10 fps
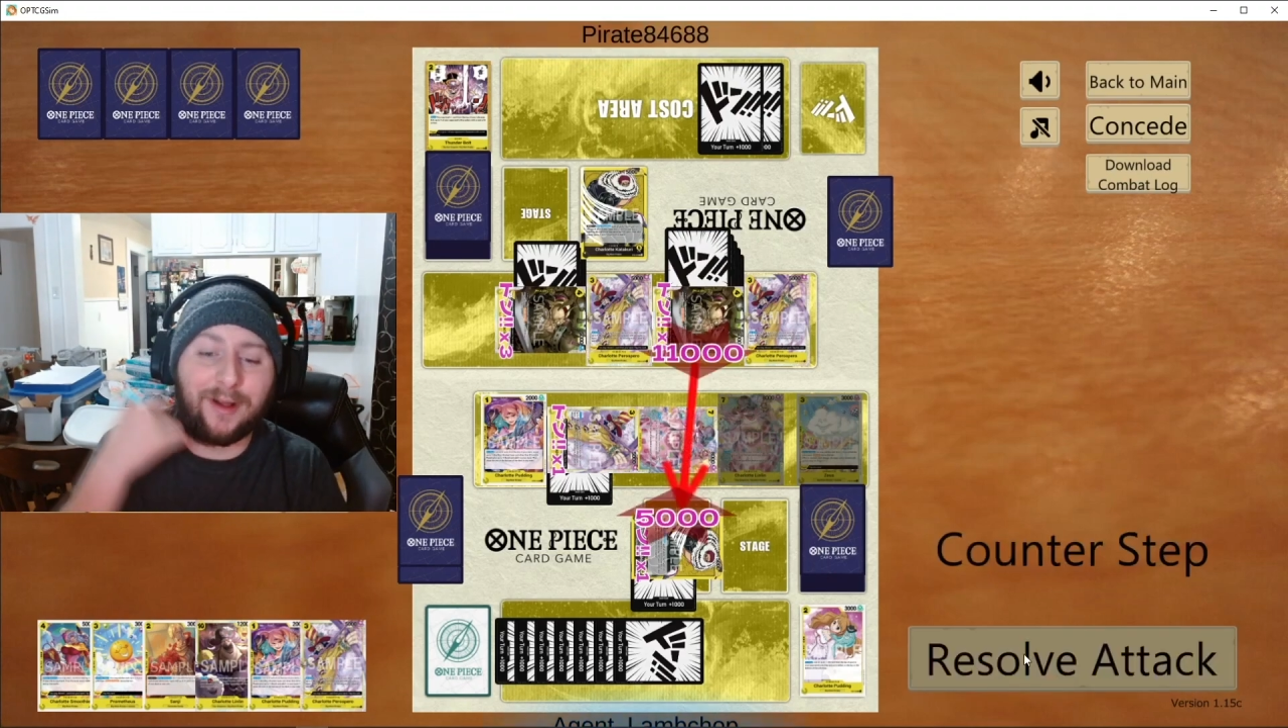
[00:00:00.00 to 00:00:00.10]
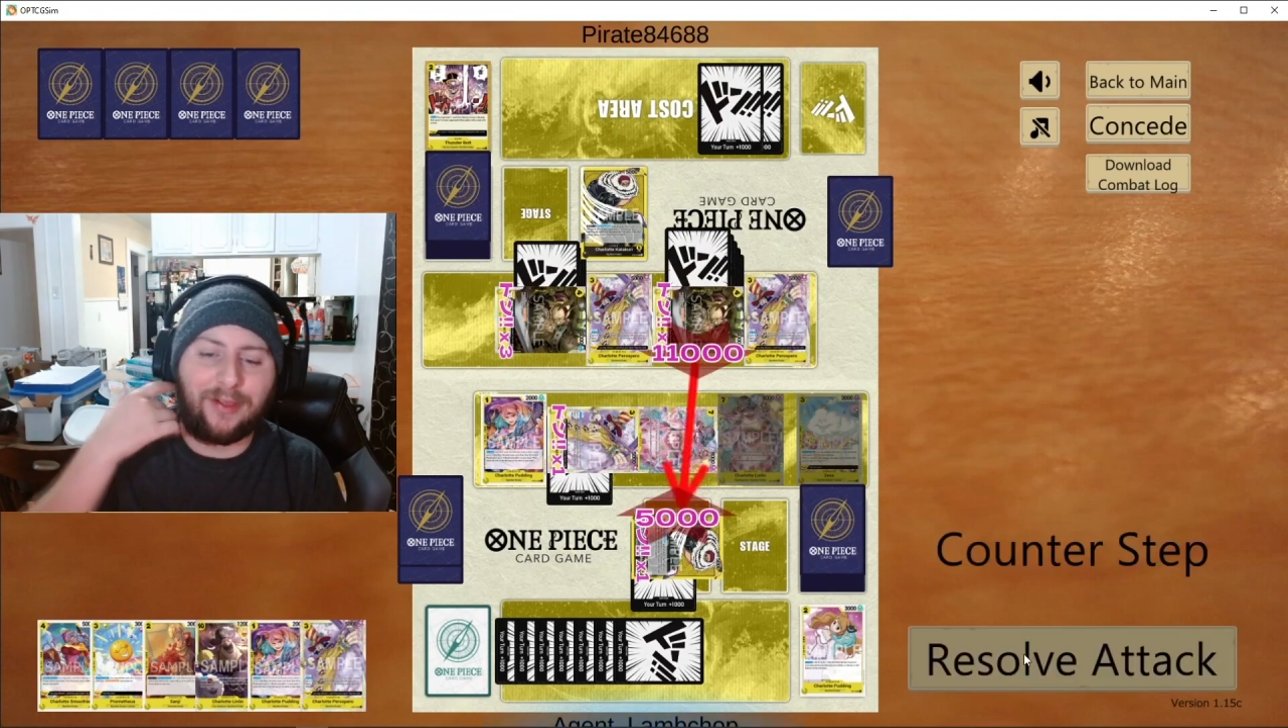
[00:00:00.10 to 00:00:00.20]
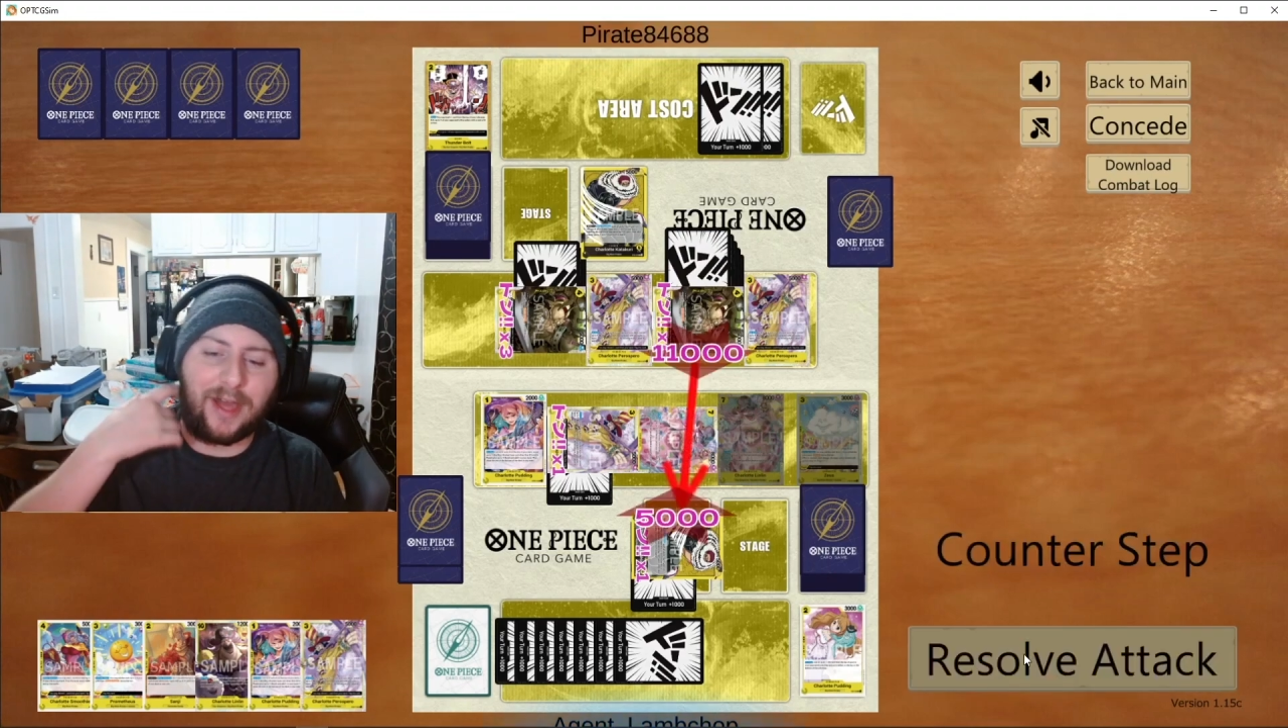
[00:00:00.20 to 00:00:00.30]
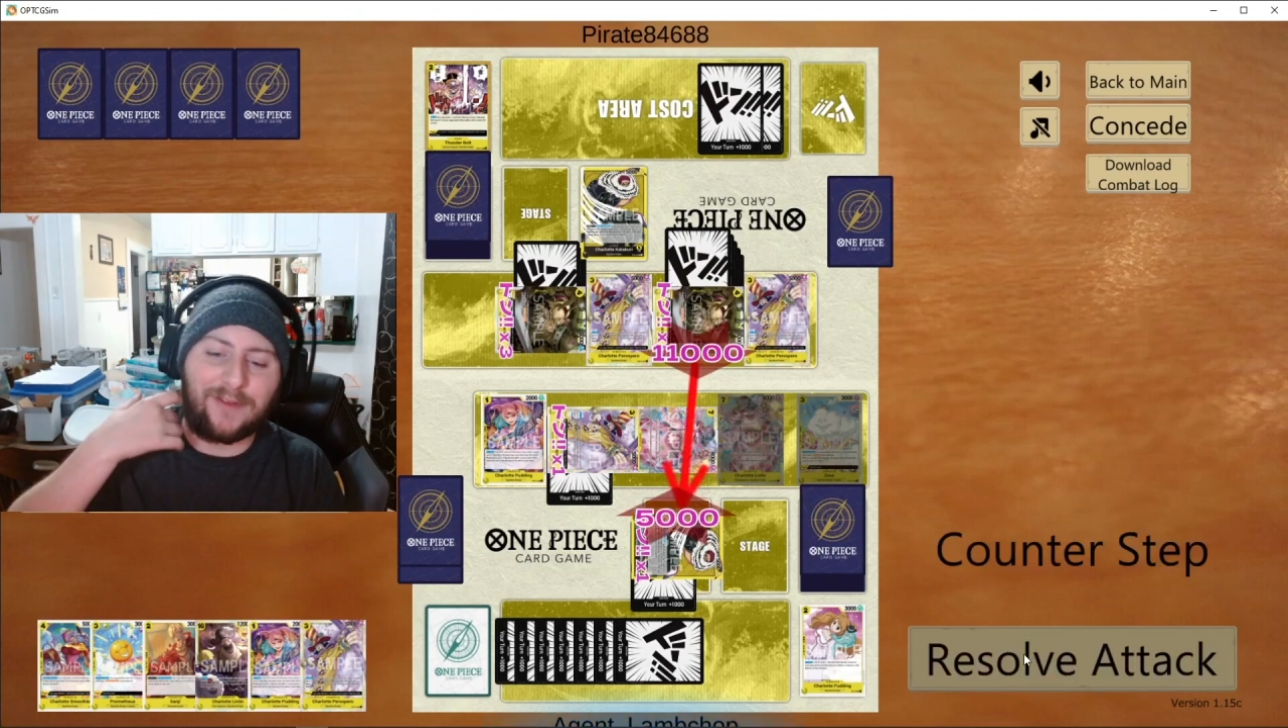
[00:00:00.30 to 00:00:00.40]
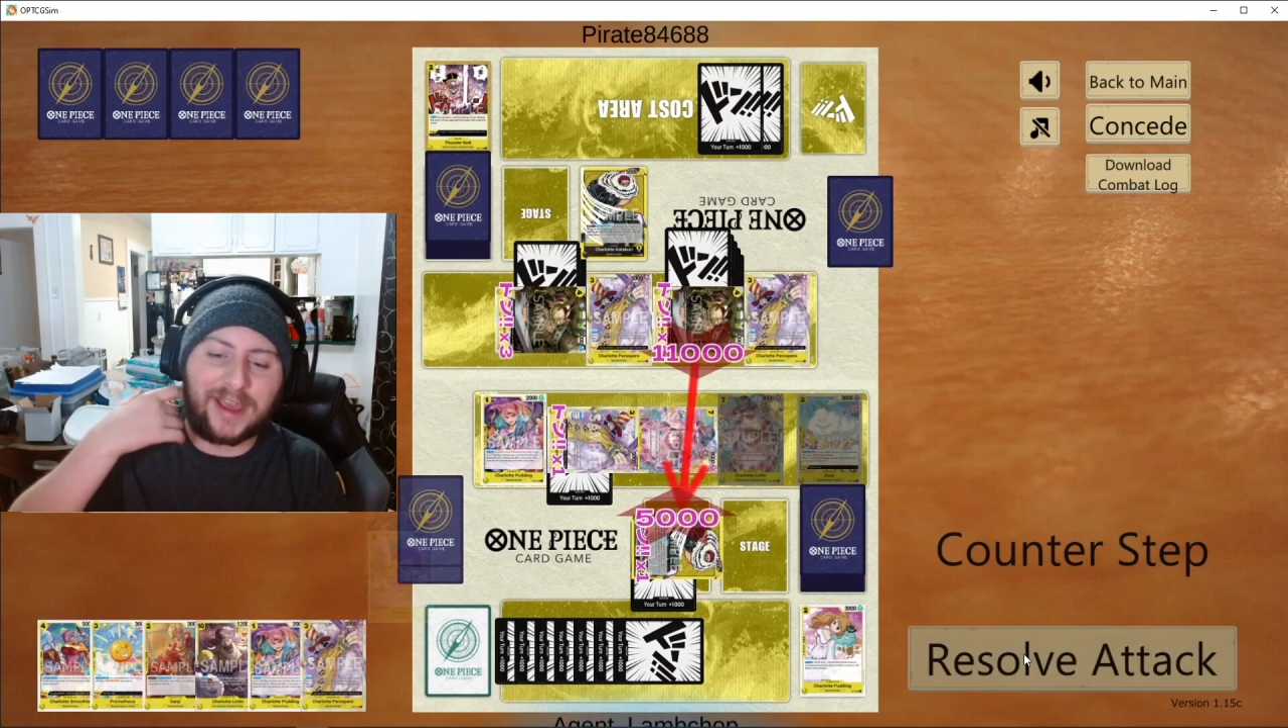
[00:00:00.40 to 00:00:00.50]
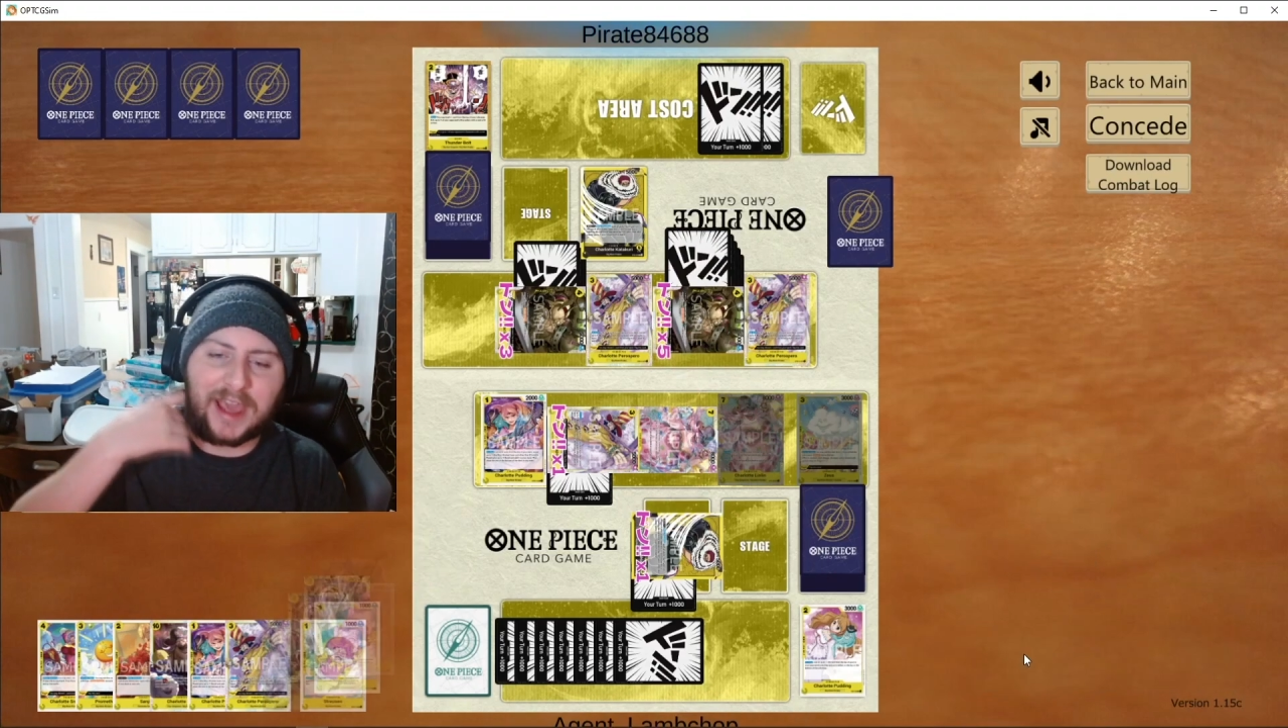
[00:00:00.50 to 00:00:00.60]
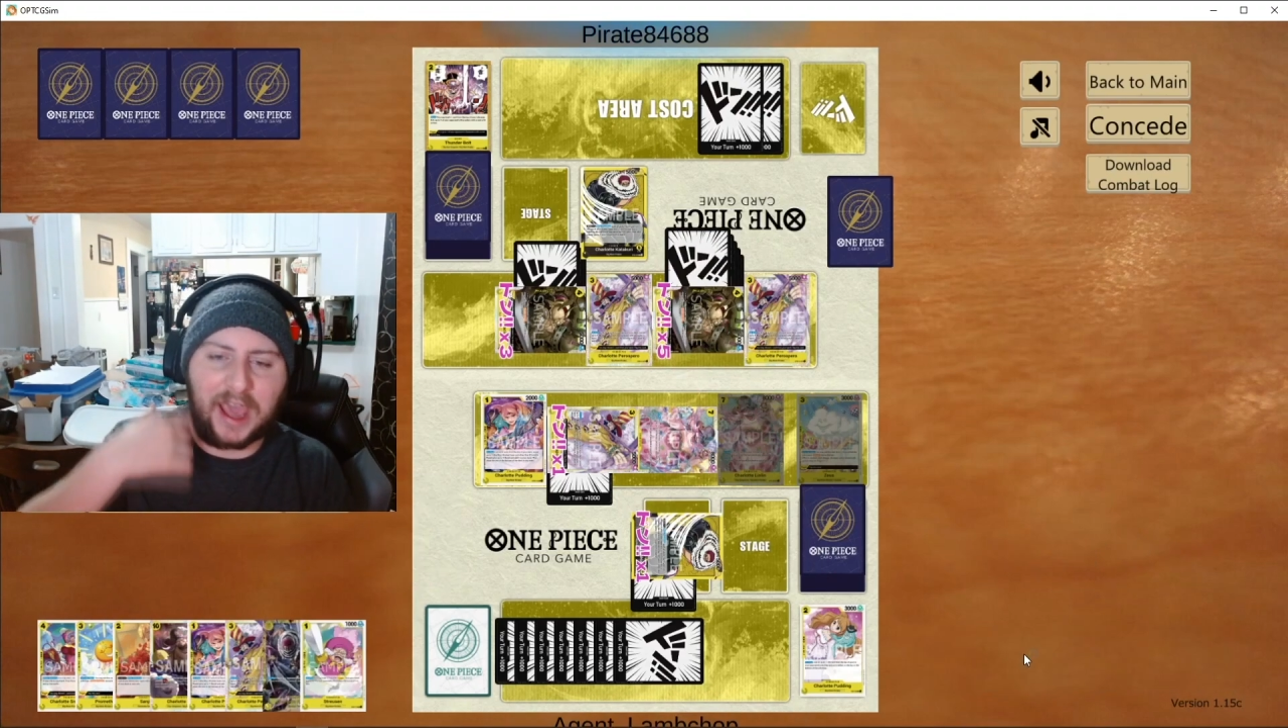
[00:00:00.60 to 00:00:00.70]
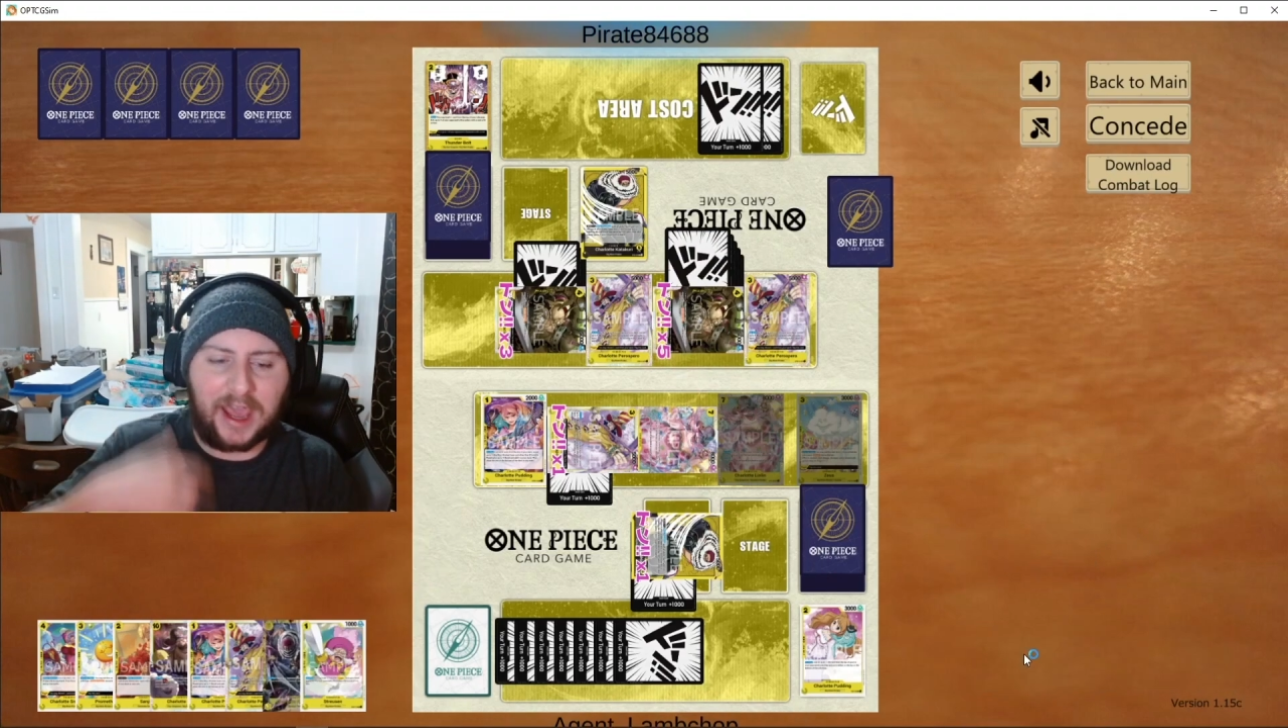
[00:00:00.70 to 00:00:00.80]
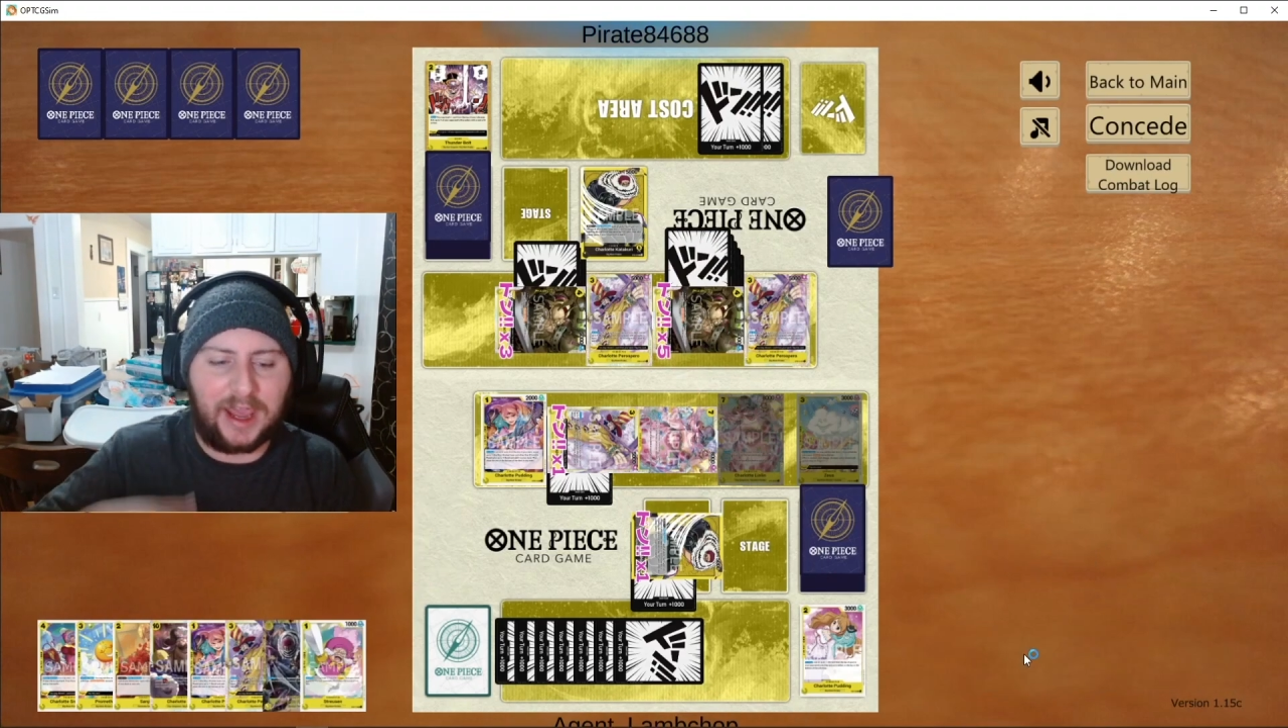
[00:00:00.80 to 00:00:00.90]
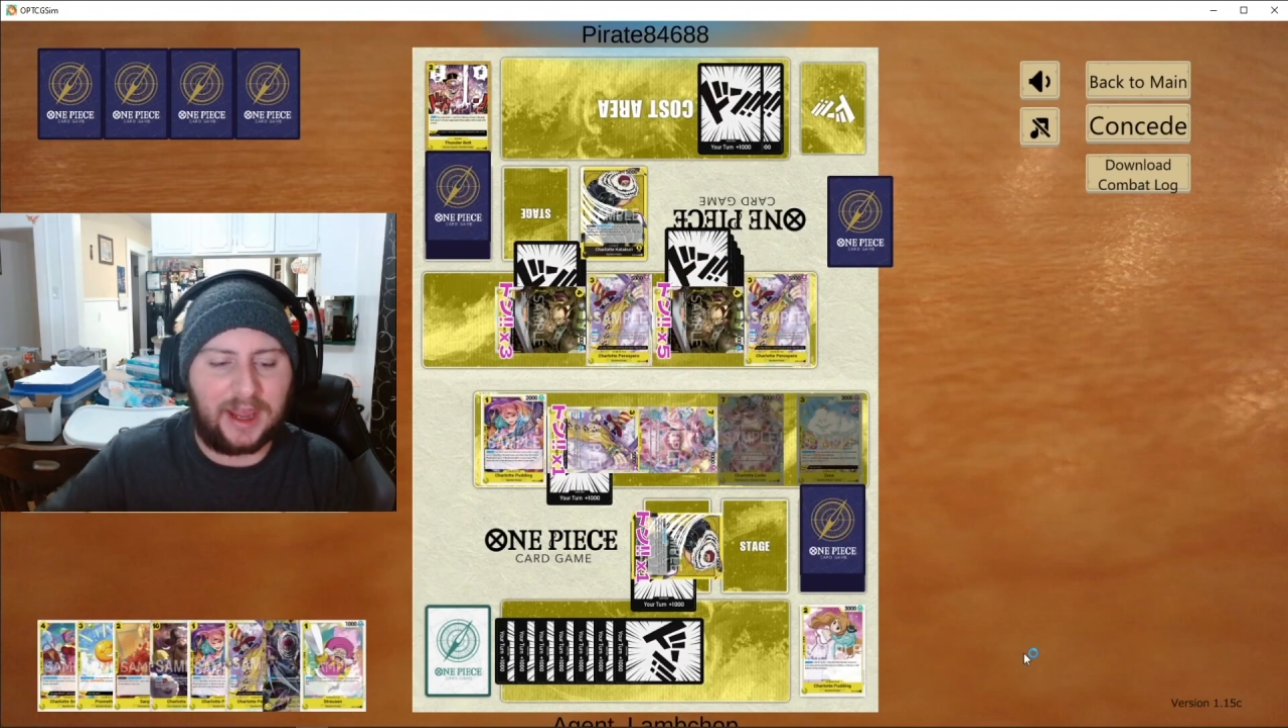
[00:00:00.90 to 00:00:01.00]

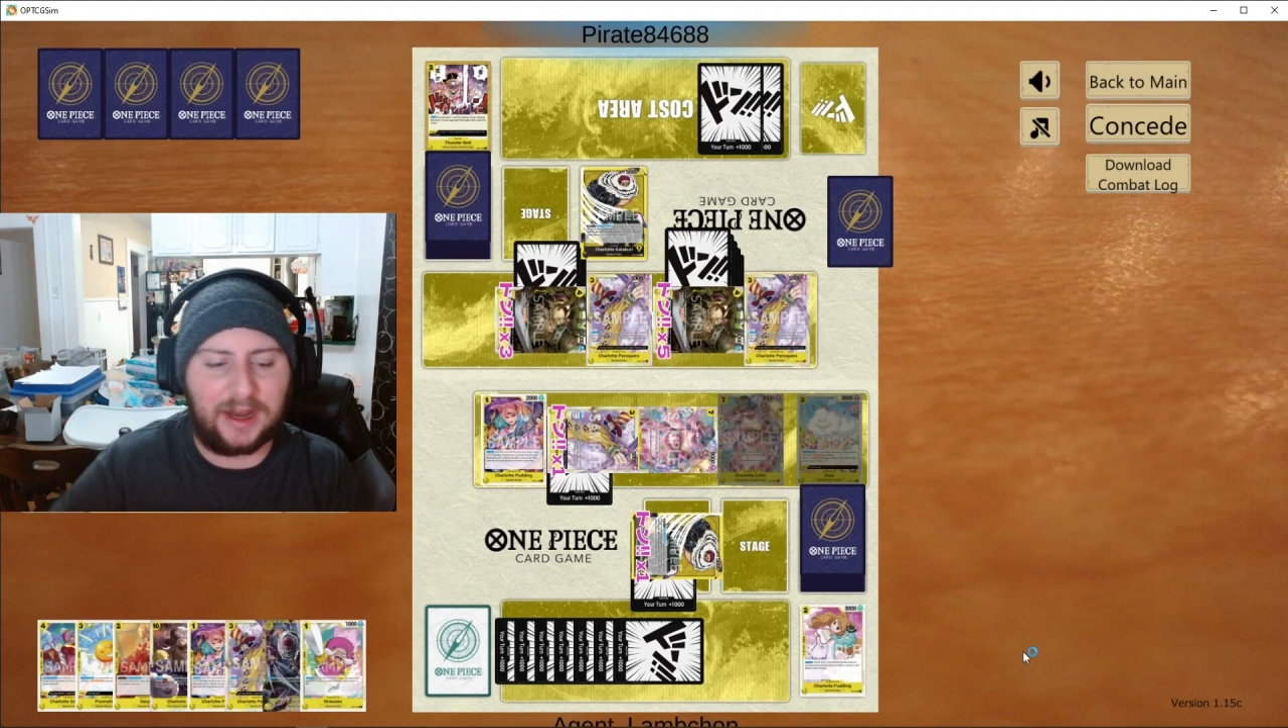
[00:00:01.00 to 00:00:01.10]
11K,